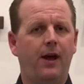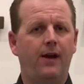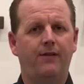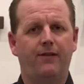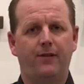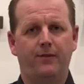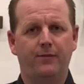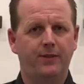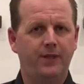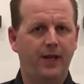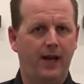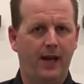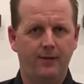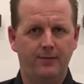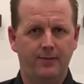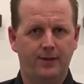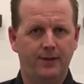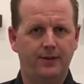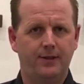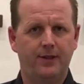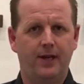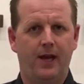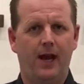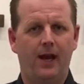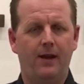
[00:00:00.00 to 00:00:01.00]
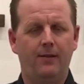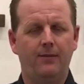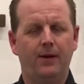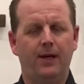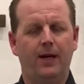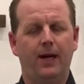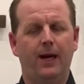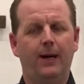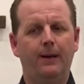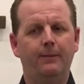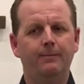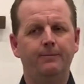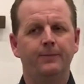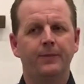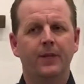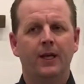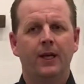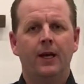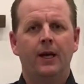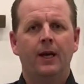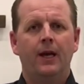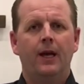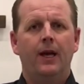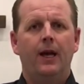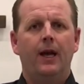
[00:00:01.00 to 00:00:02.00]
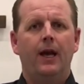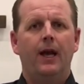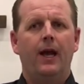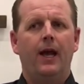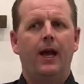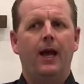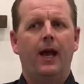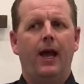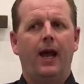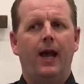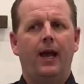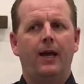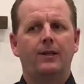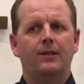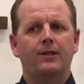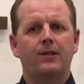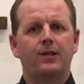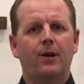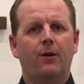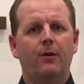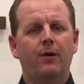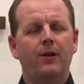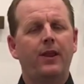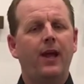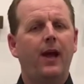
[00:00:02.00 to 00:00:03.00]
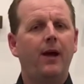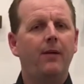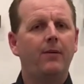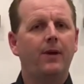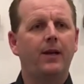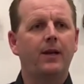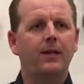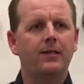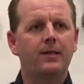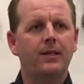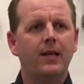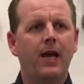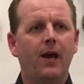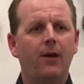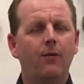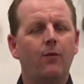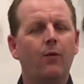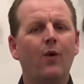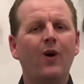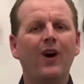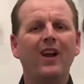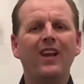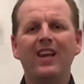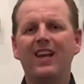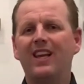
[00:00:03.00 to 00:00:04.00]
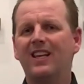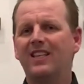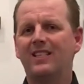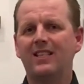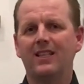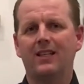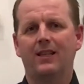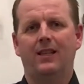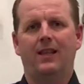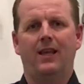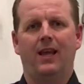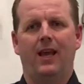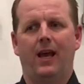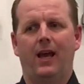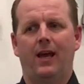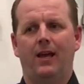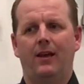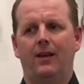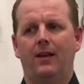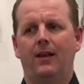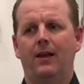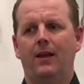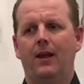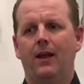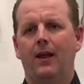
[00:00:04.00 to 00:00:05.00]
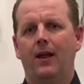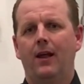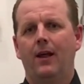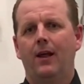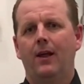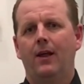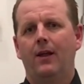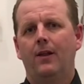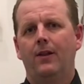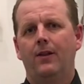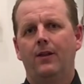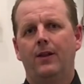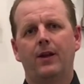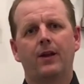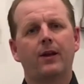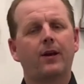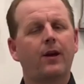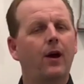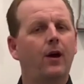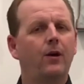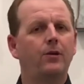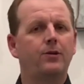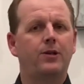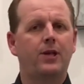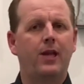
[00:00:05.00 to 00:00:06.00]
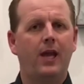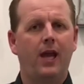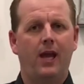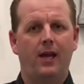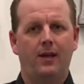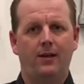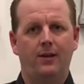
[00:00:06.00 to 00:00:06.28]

that from time to time. And so with that being said, what is it then that a coach